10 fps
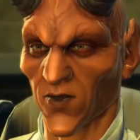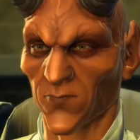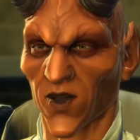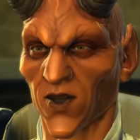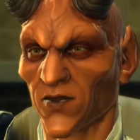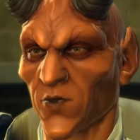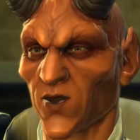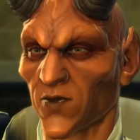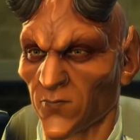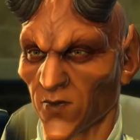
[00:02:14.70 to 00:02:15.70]
same guy
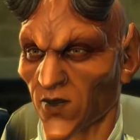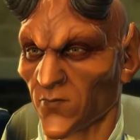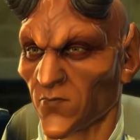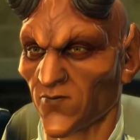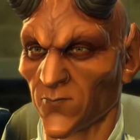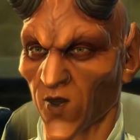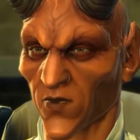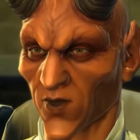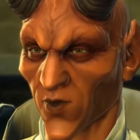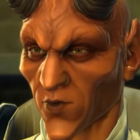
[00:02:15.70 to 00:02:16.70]
was responsible for
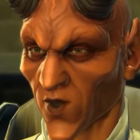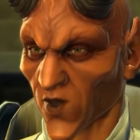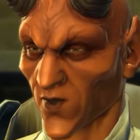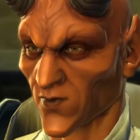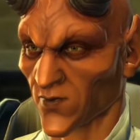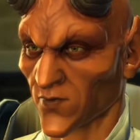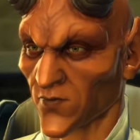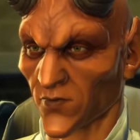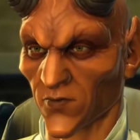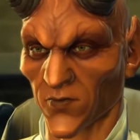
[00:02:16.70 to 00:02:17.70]
most of their woes.
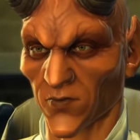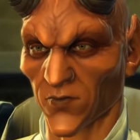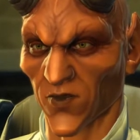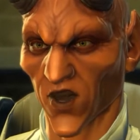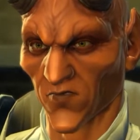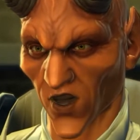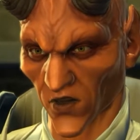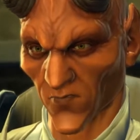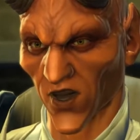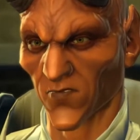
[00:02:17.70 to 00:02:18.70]
And I've
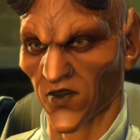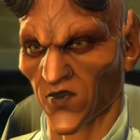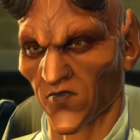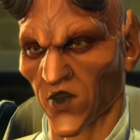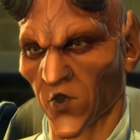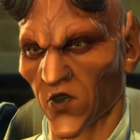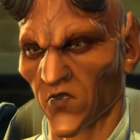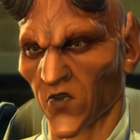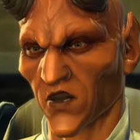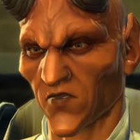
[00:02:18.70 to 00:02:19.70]
made some enemies over the
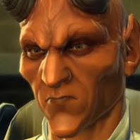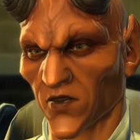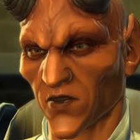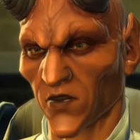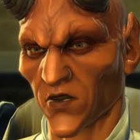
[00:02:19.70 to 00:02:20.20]
years, believe me.